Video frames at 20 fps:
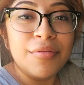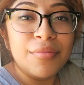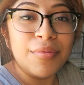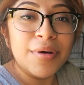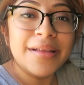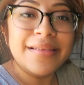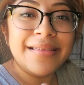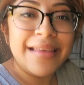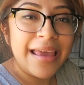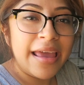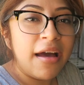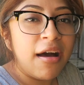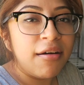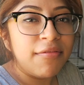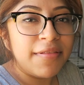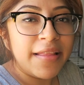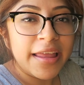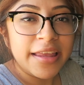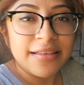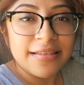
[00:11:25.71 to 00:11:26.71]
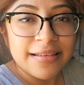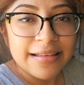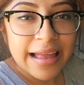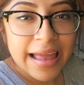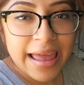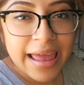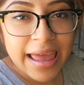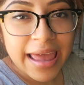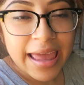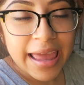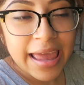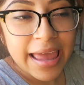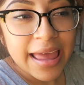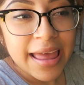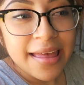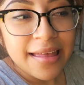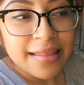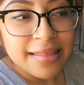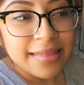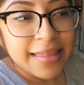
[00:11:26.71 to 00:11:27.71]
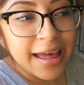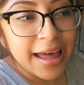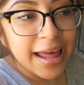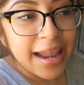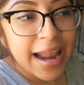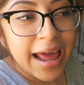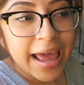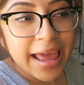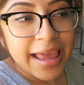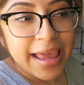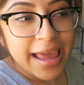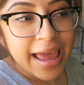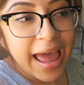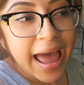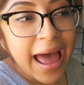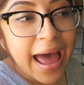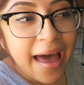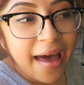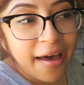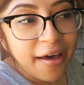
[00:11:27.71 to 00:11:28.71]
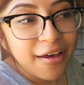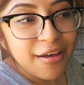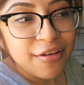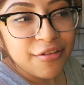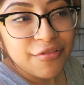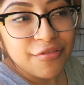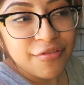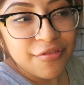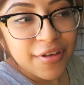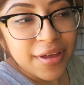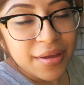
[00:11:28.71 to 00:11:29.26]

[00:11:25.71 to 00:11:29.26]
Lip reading: the one day off like today that I have,